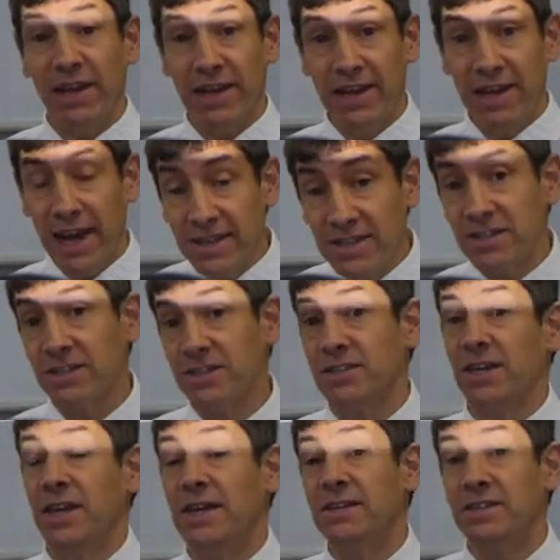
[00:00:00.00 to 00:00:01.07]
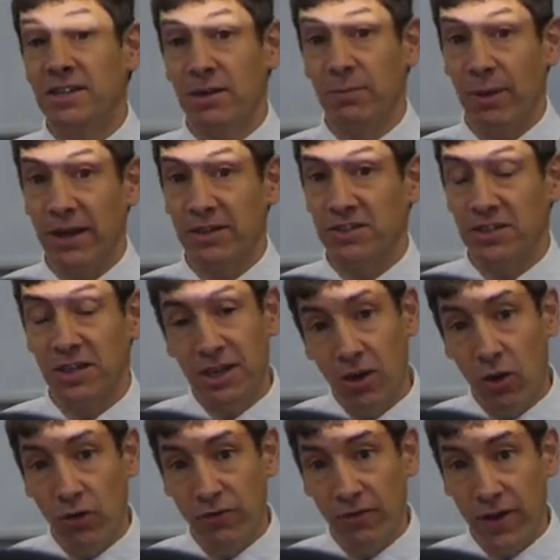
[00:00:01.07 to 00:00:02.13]
latent heat capacity
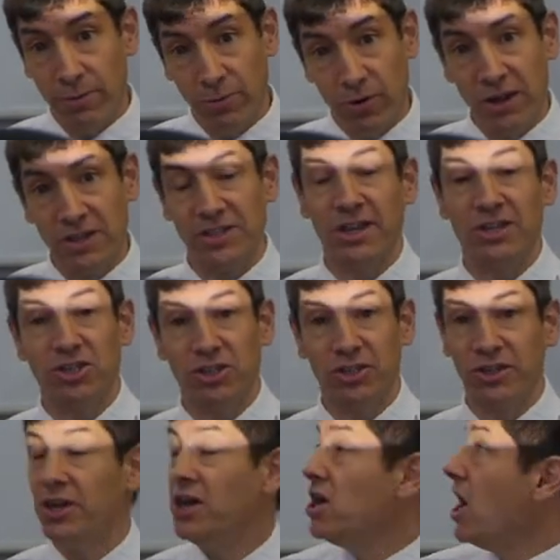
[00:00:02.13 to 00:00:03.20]
of vaporization